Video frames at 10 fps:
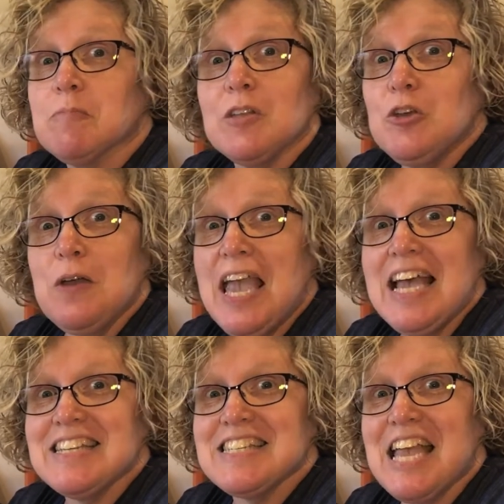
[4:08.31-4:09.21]
You
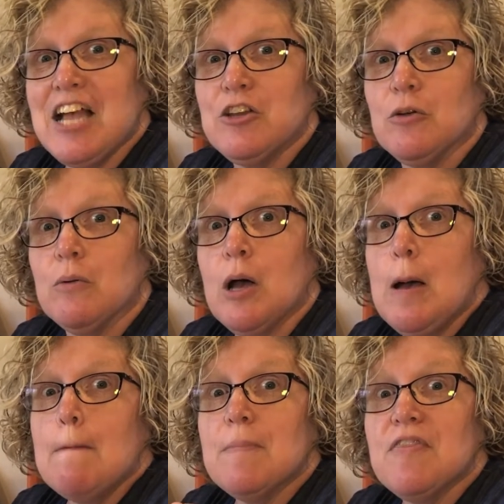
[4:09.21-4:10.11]
can't, can you?
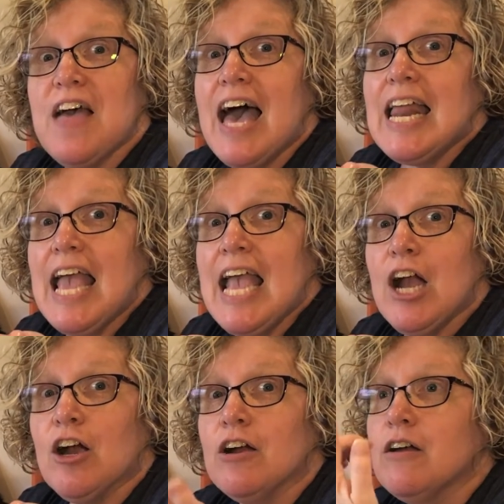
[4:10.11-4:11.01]
But that
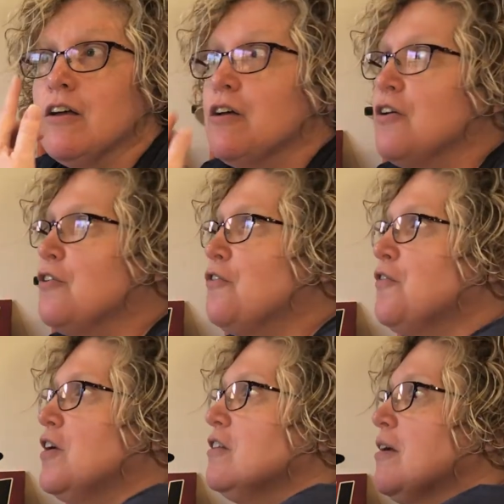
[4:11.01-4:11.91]
air
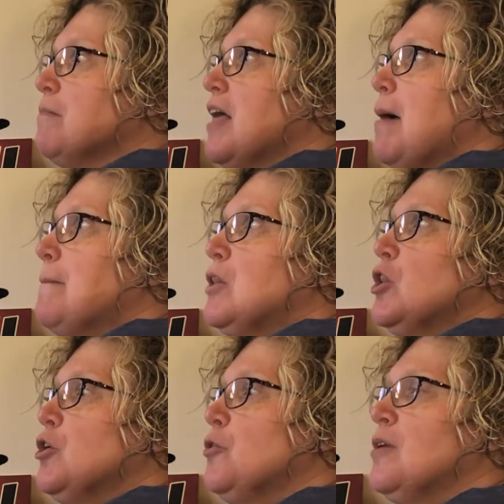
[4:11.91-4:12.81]
filled up that
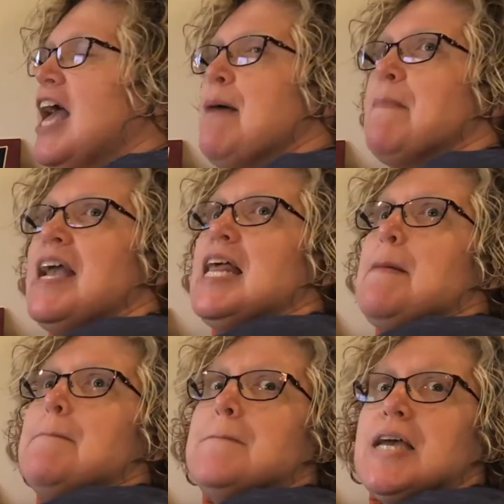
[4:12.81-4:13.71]
balloon and made
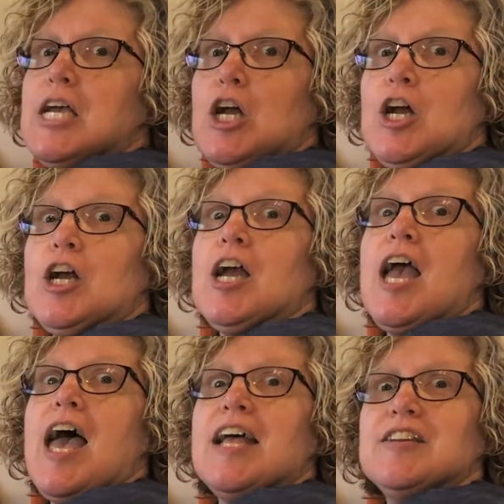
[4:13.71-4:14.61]
it bigger
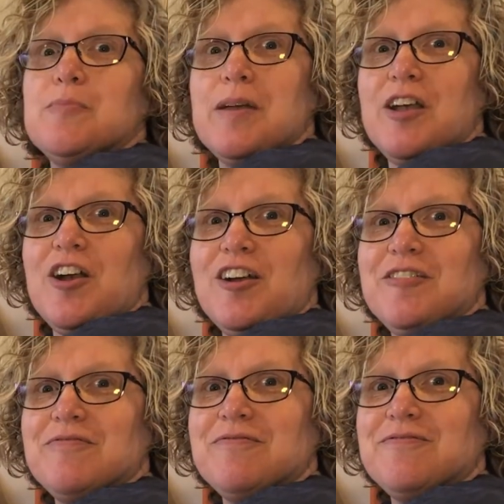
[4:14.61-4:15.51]
and bigger.
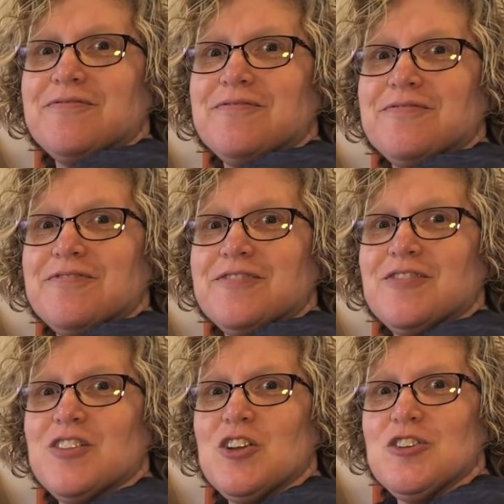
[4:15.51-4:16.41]

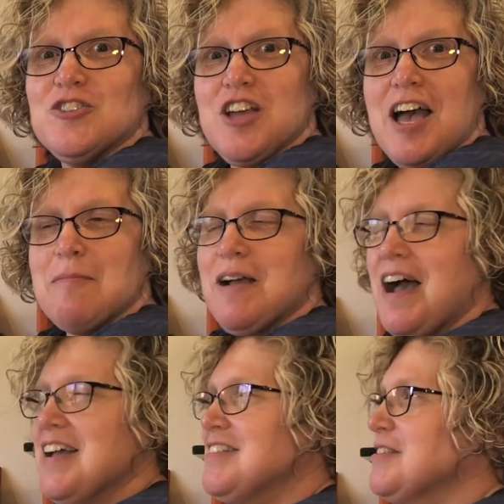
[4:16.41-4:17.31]
Good job,
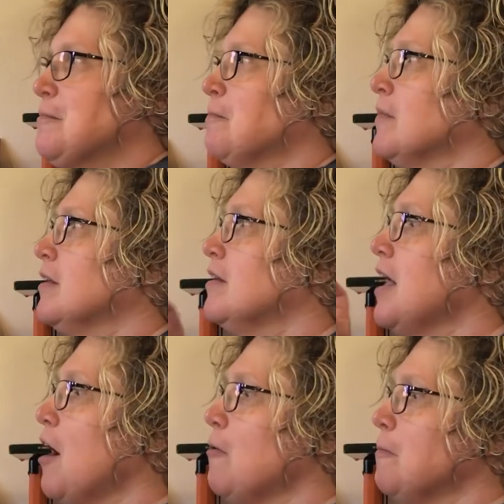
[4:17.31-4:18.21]
guys.
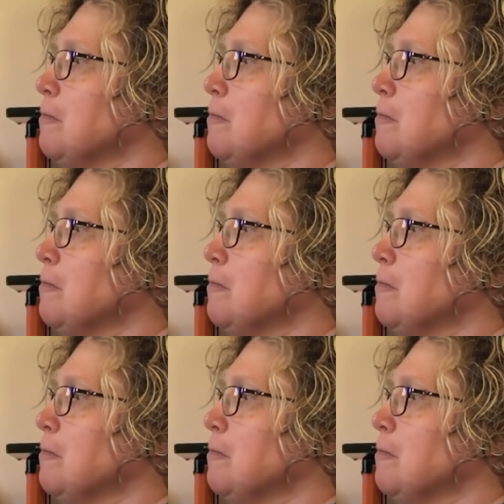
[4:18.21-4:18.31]
Now,